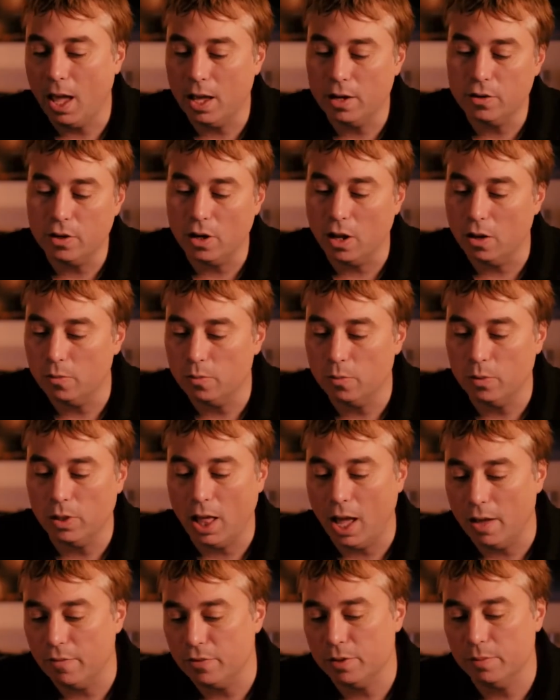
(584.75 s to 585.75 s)
And
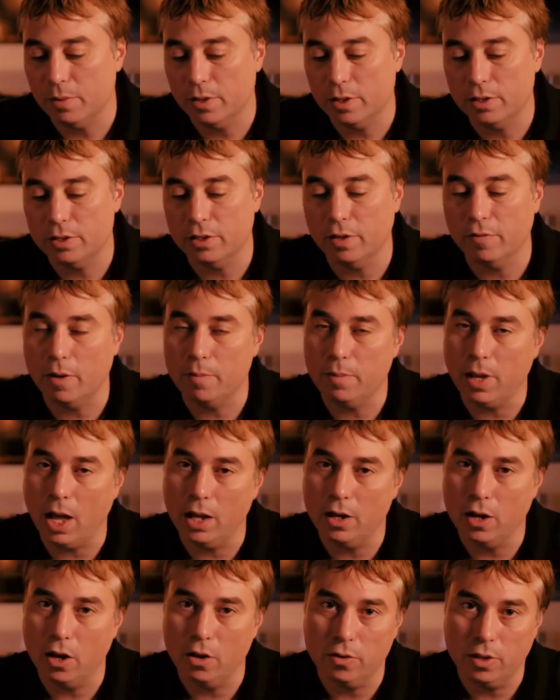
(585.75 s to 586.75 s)
we'll have some other stuff. I mean,
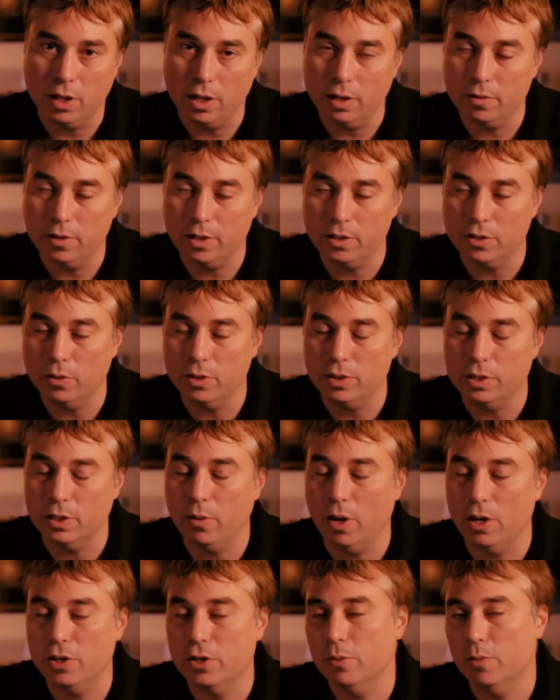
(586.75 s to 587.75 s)
I know that there's always a
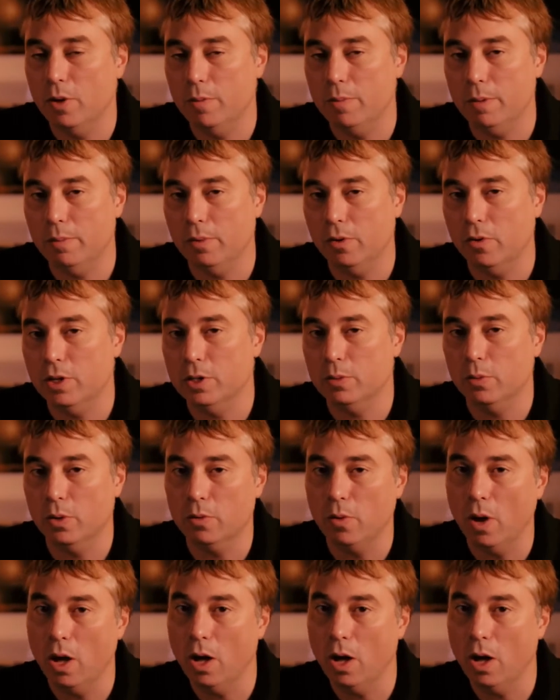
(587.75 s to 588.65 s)
question where people are always worried,